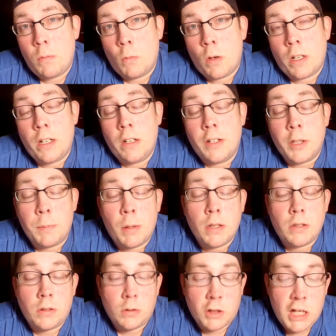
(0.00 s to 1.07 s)
working on your
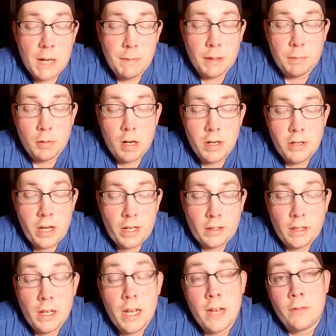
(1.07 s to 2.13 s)
personal comic
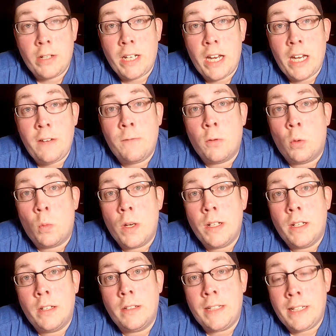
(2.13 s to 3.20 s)
project every day for
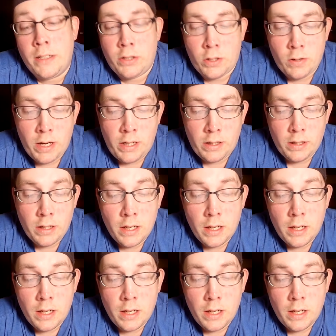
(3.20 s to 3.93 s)
100 days straight.